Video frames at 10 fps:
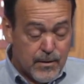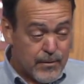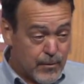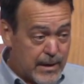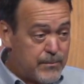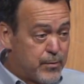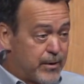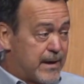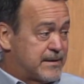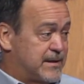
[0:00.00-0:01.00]
They're
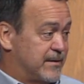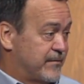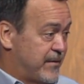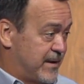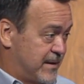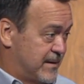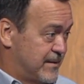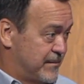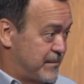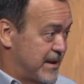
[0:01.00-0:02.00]
unproductive
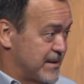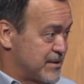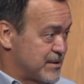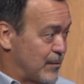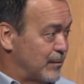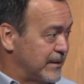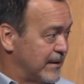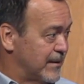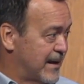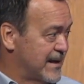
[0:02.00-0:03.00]
because so
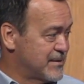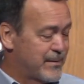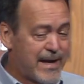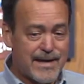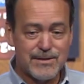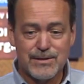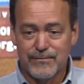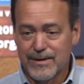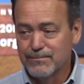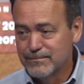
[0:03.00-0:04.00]
little has been asked
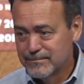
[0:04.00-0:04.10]
of them.